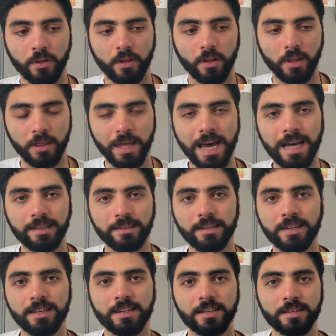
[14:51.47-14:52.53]
That
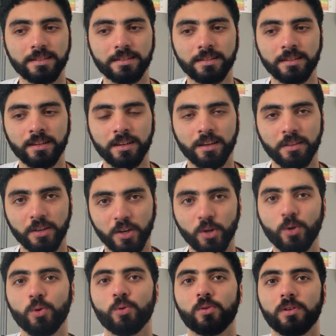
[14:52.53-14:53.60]
is the
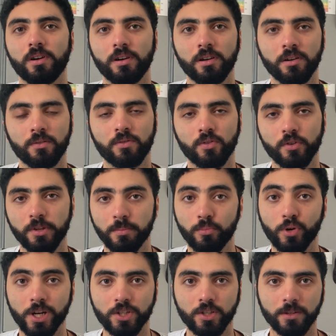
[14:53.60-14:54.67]
cure for
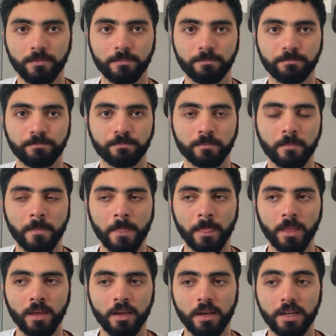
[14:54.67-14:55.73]
depression.
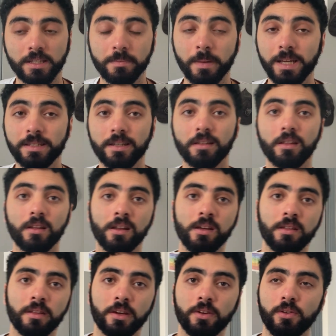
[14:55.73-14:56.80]
It's basically
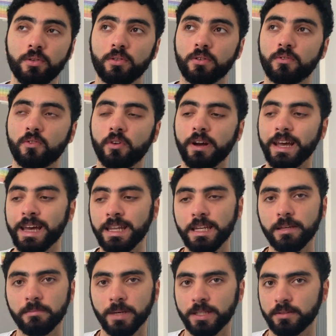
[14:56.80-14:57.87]
the cure for any
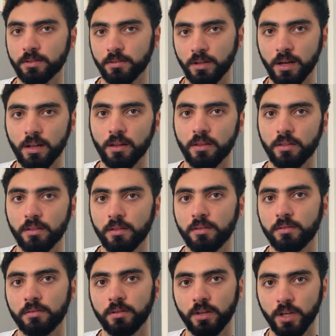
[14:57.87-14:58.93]
mental health
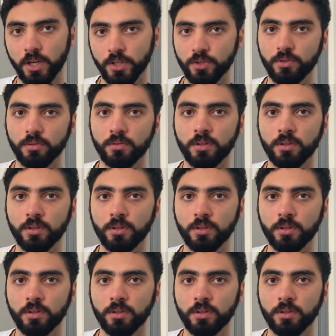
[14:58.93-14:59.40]
issue,